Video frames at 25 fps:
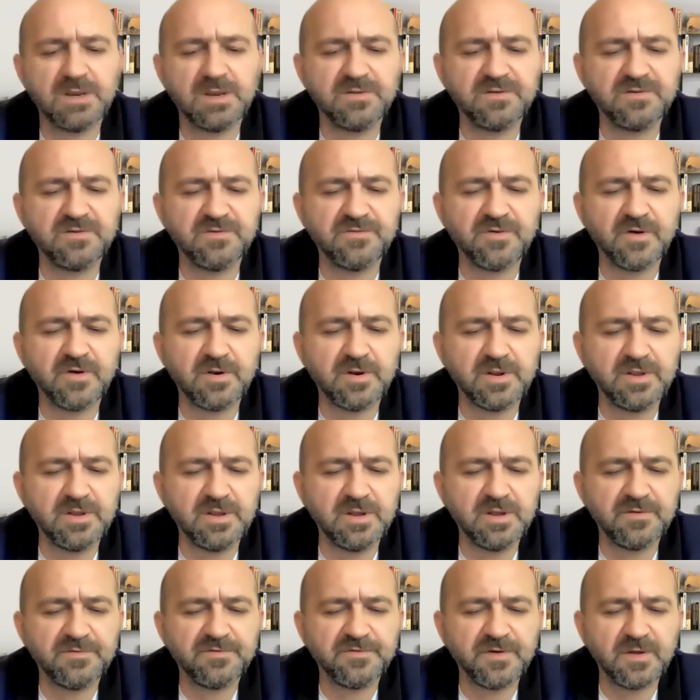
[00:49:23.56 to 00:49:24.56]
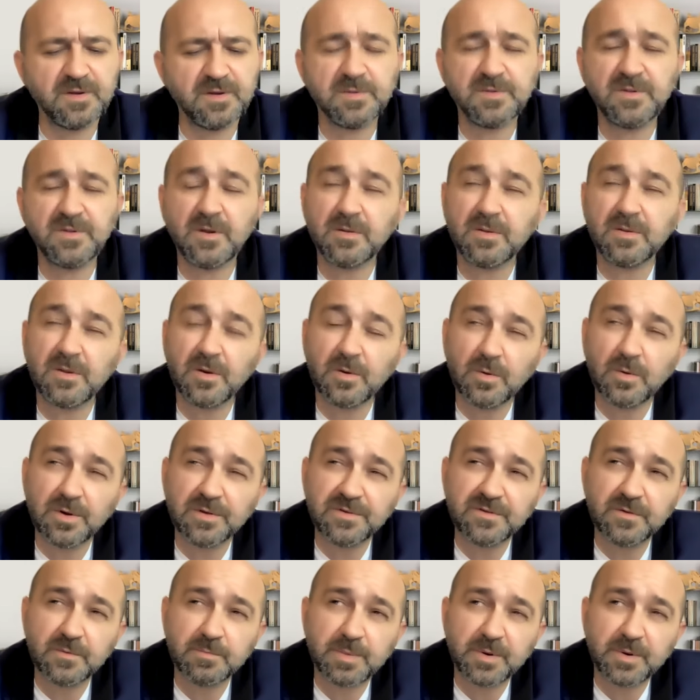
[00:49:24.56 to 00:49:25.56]
and it's a very there
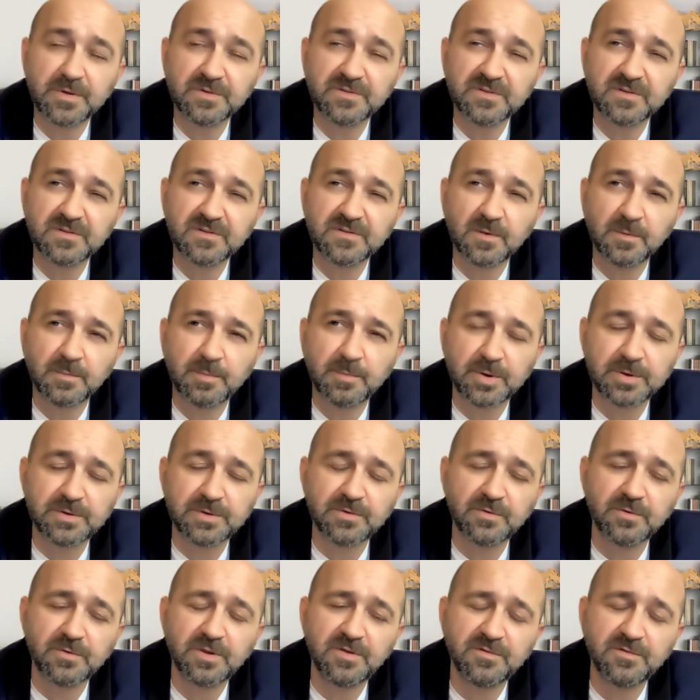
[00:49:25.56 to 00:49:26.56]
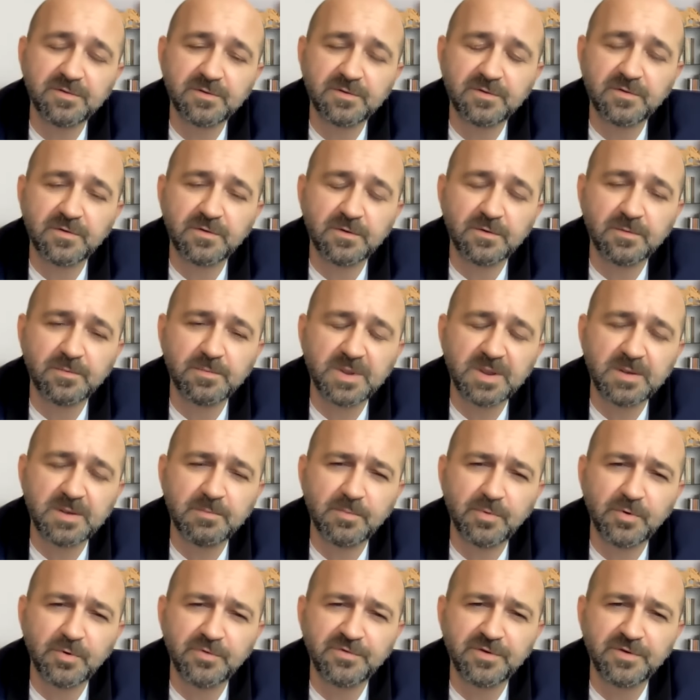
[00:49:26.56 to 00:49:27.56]
was supposed at some point to even to be
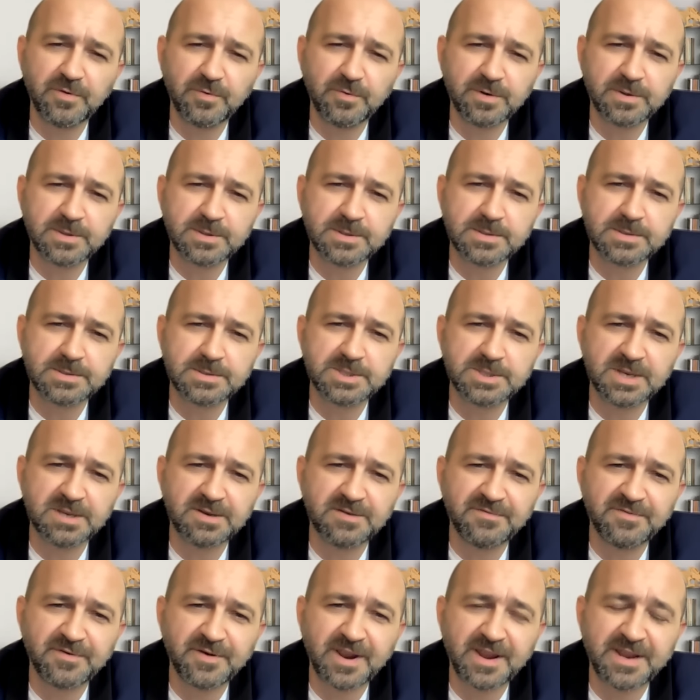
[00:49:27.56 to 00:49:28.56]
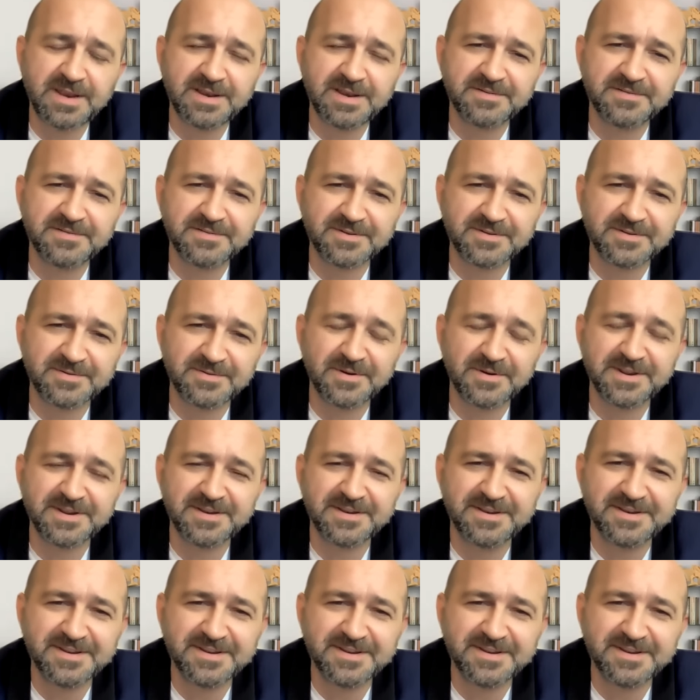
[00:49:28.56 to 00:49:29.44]
a movie with Jennifer Aniston, right?